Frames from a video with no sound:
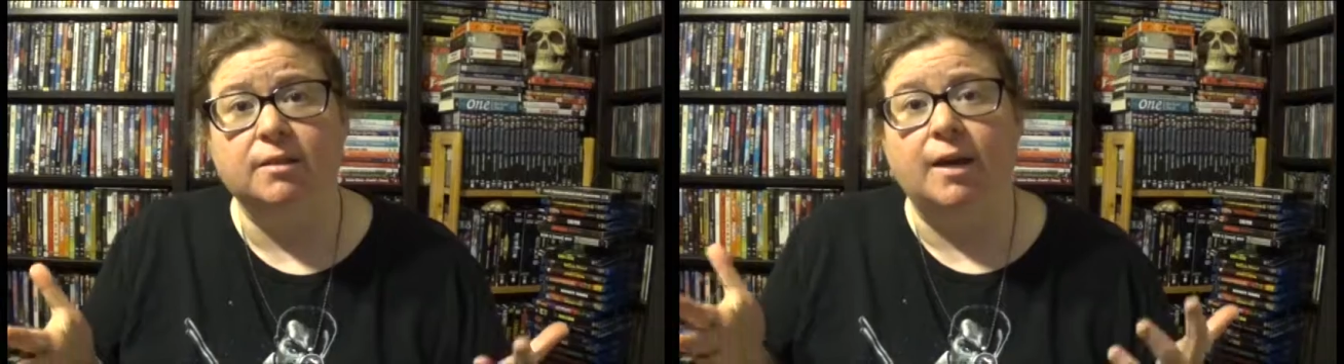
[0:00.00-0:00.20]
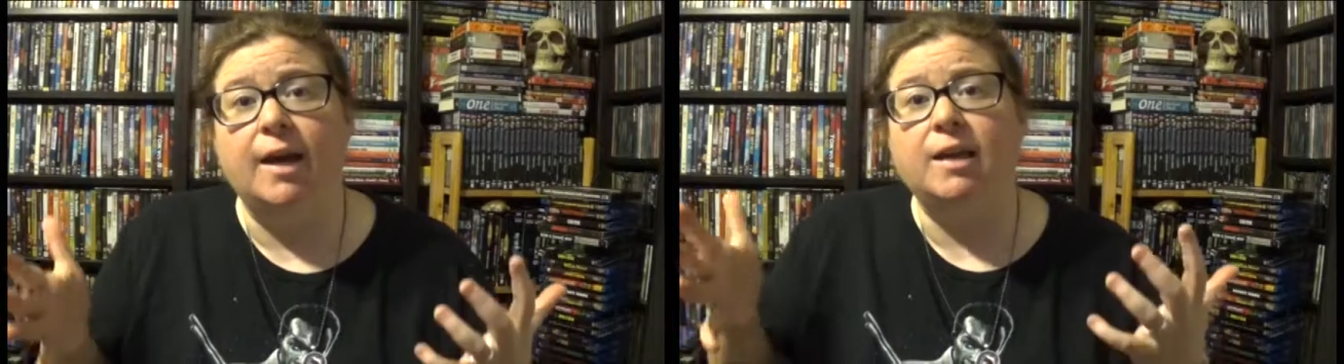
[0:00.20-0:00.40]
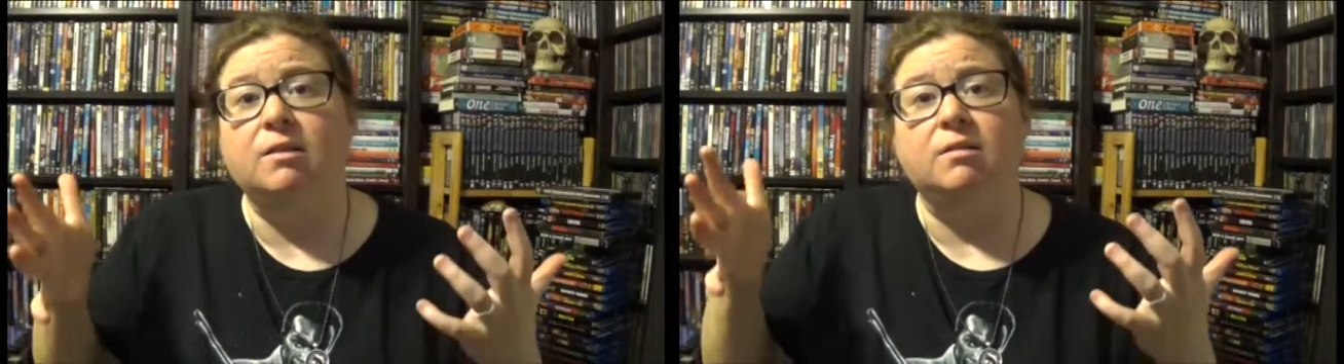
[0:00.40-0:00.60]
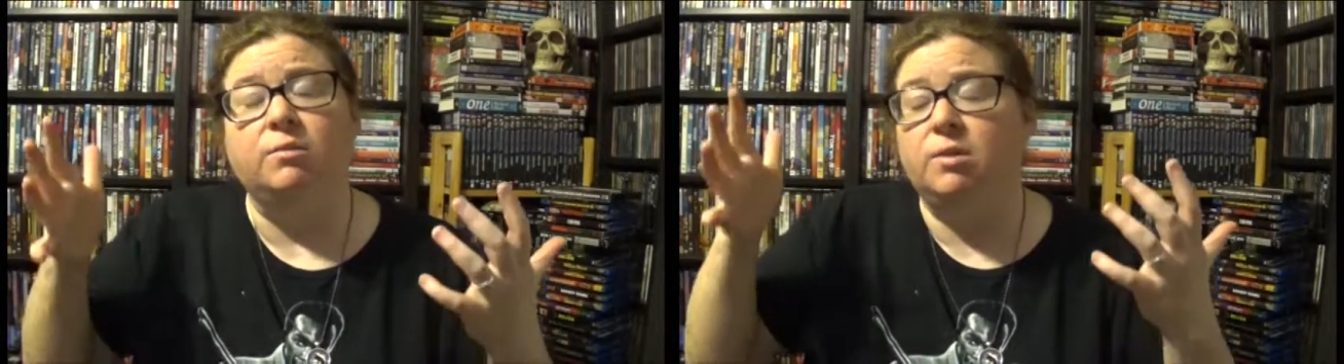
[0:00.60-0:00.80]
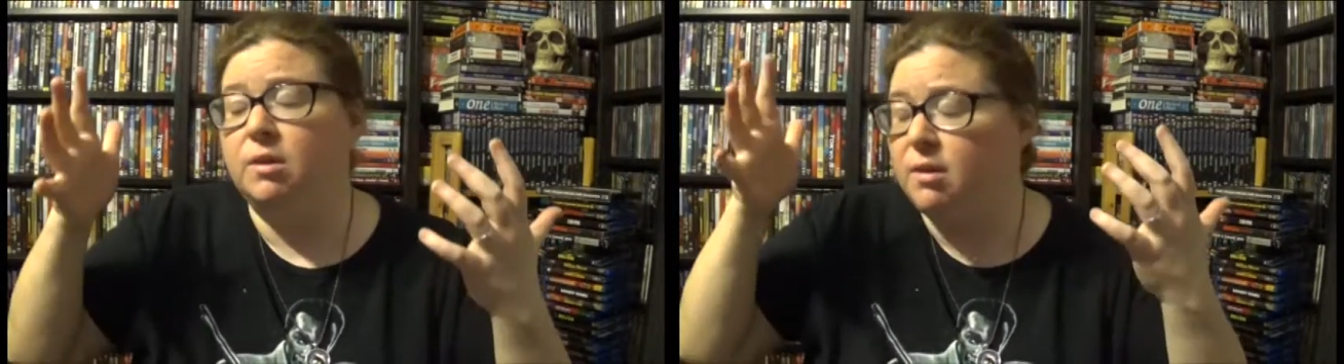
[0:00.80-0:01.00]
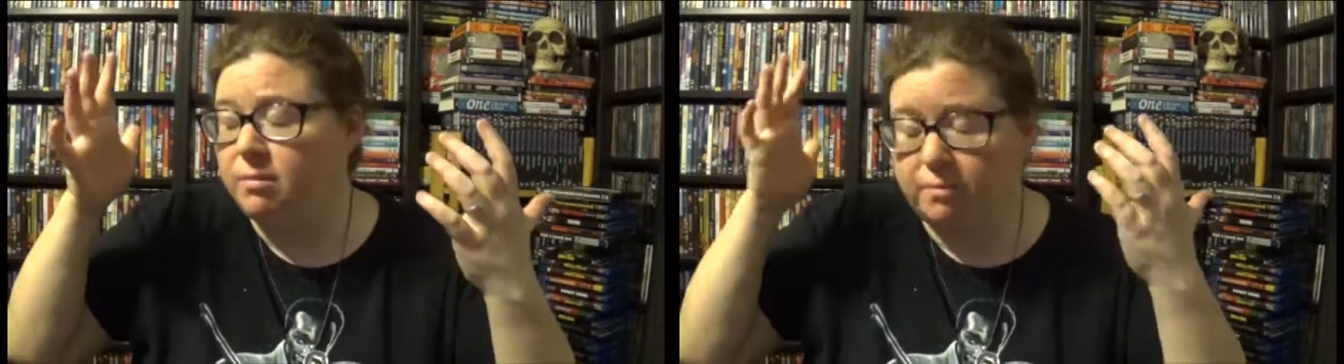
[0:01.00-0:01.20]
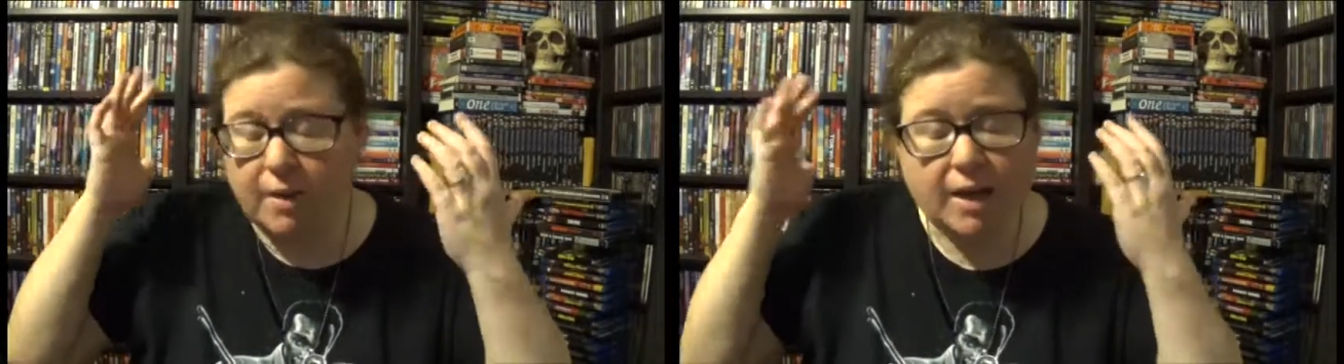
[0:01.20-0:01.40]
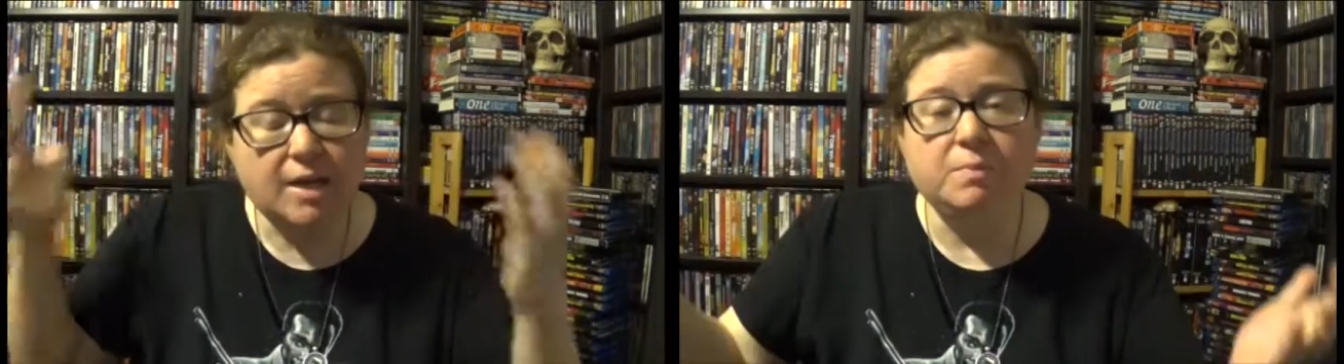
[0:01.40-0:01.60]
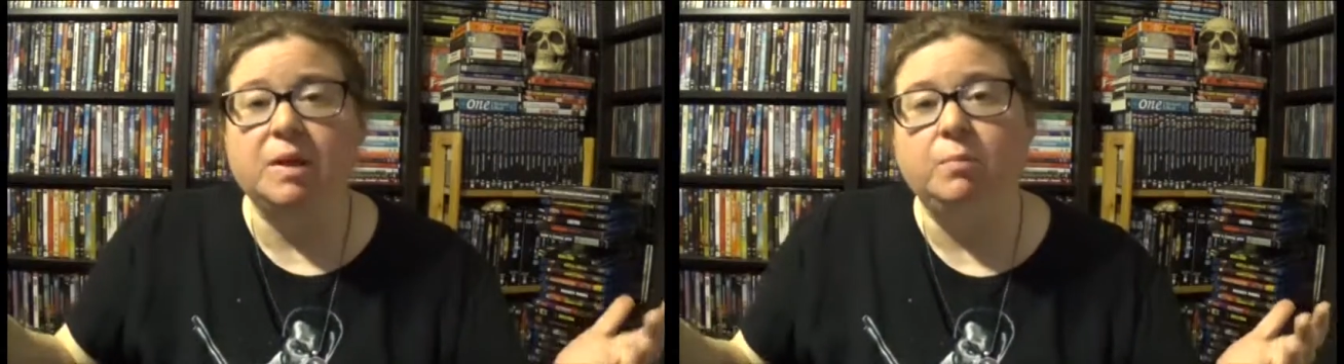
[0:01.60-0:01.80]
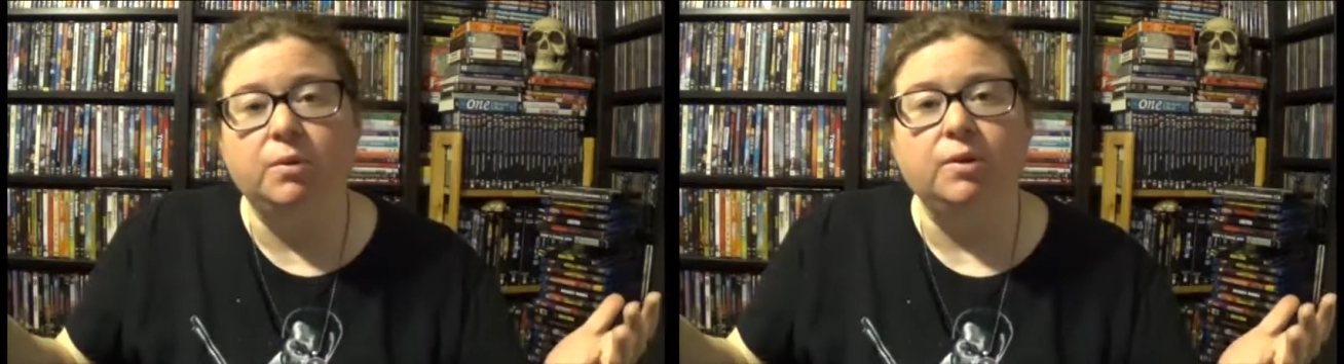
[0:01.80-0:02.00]
And many
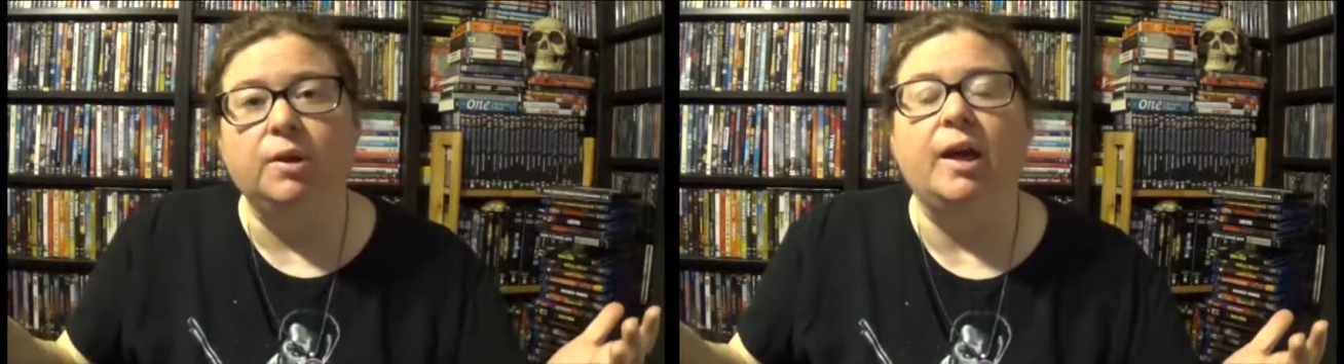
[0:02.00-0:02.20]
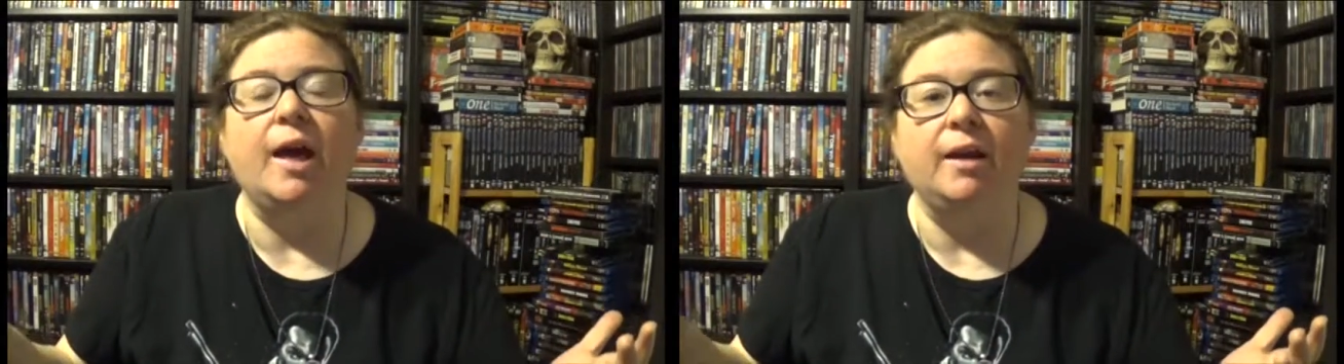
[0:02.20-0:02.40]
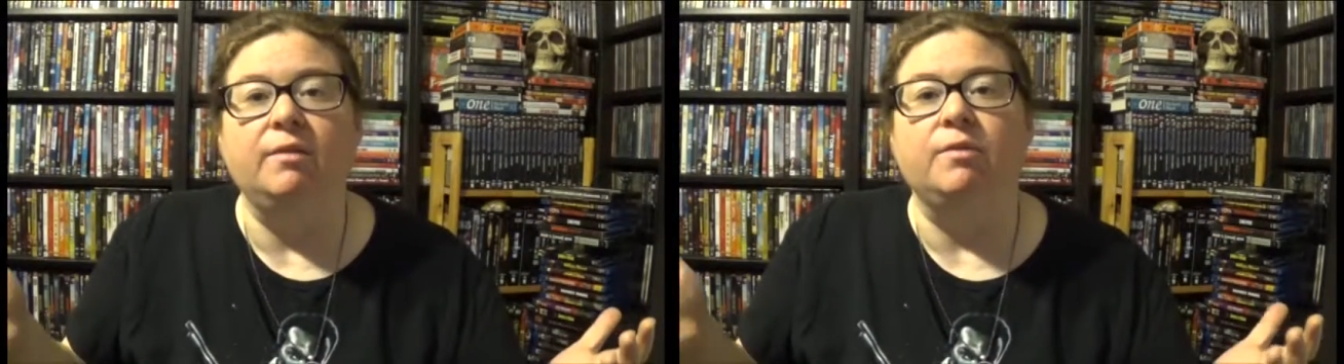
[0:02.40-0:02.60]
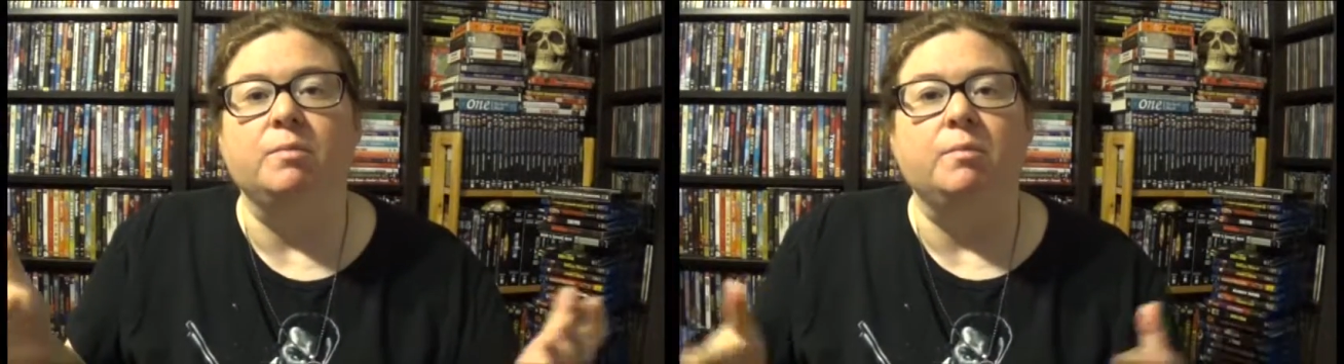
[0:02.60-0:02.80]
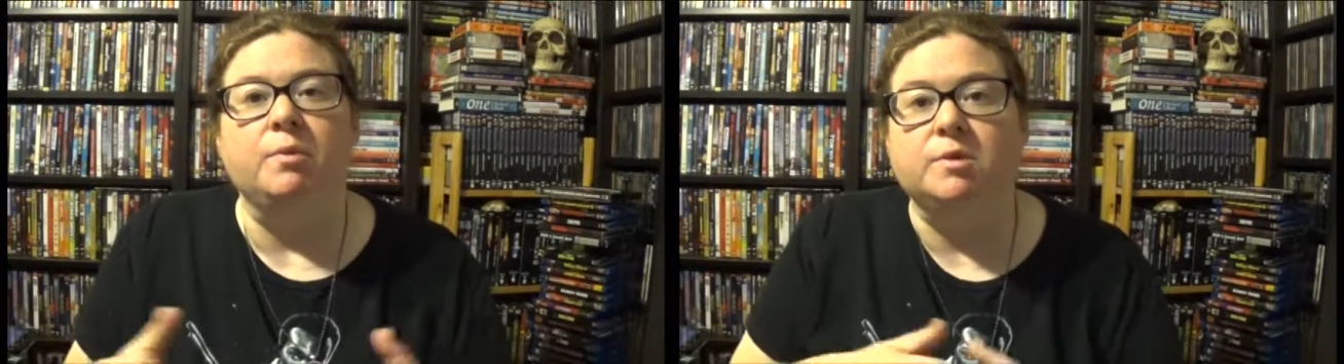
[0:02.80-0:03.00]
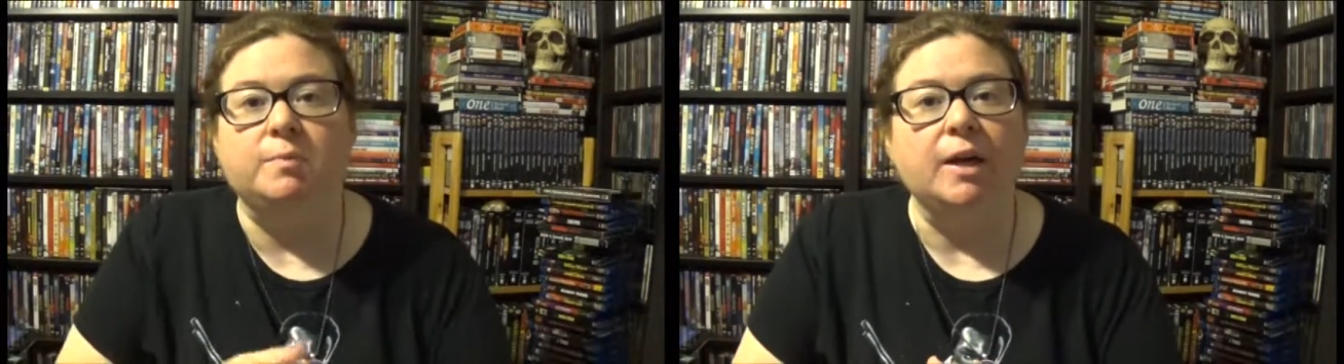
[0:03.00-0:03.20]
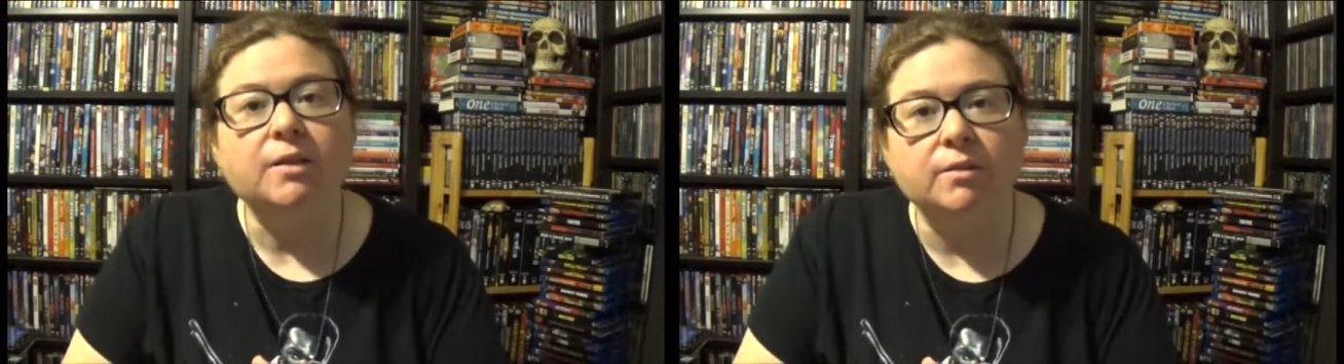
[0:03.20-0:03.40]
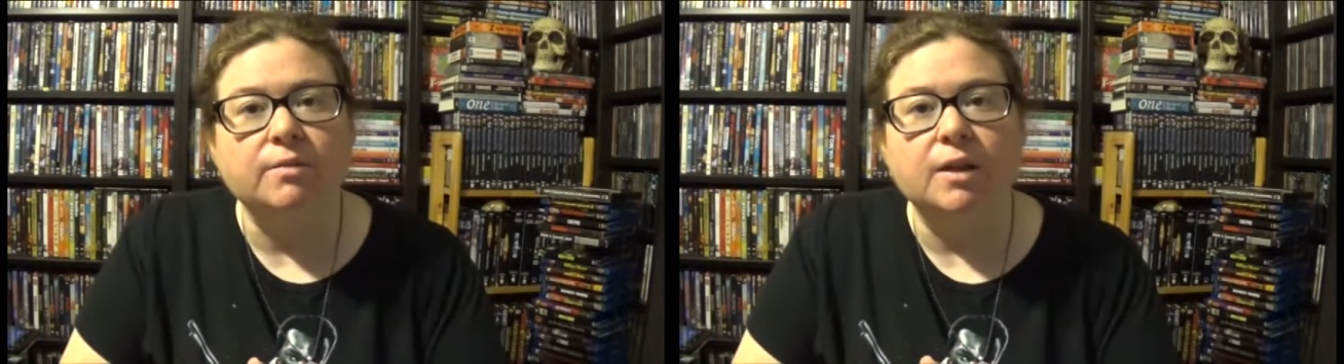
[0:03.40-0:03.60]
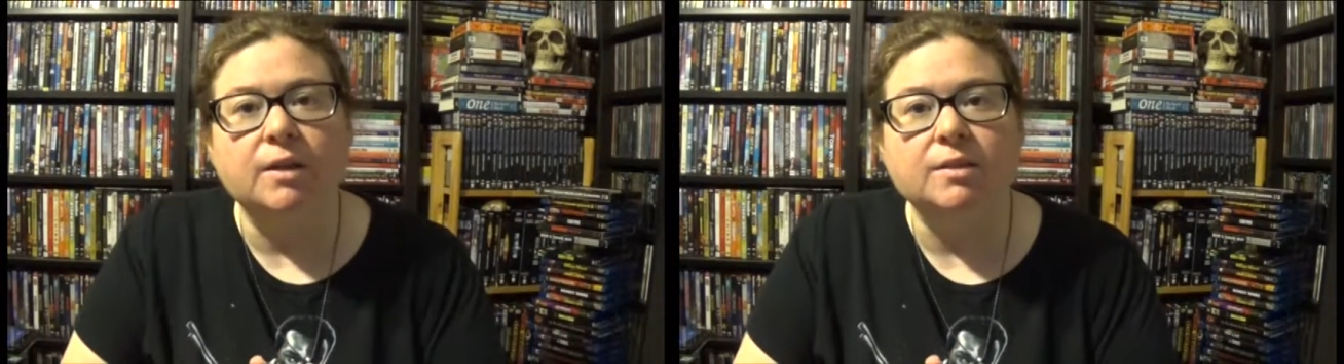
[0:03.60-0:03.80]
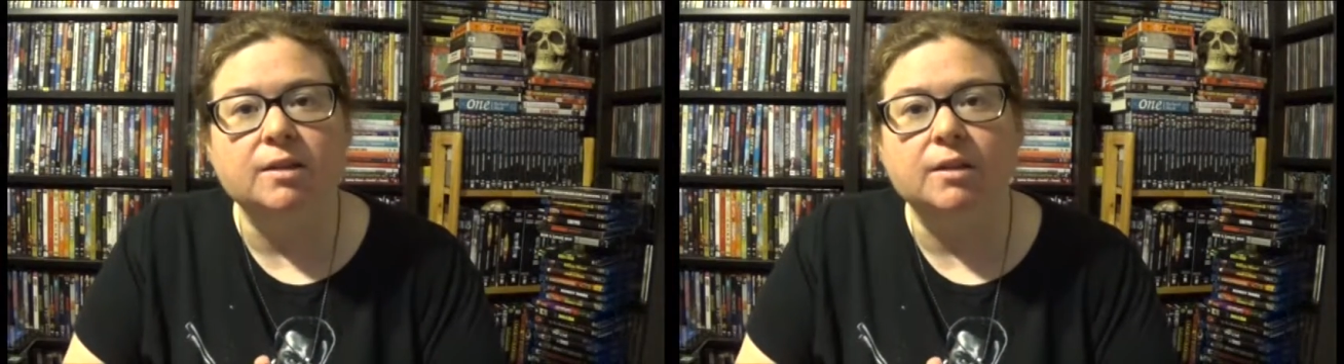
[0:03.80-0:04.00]
people look at it from the perspective that it
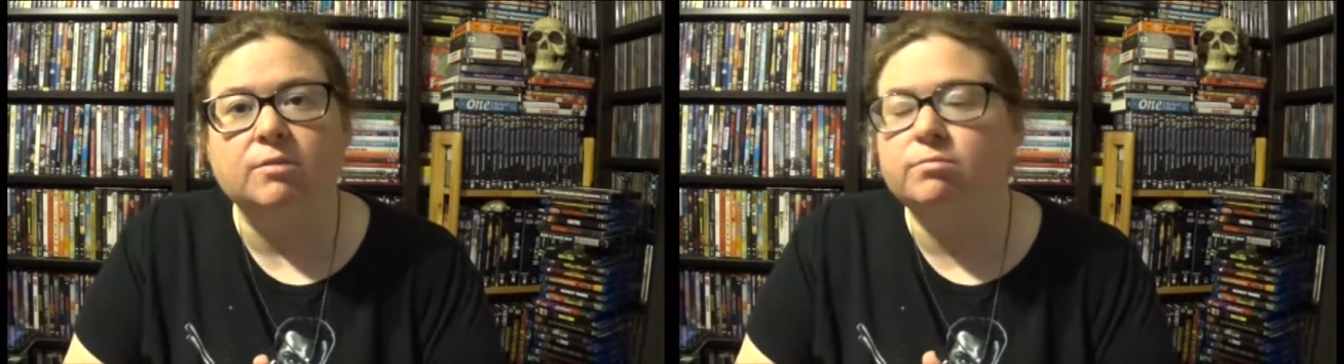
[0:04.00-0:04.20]
is a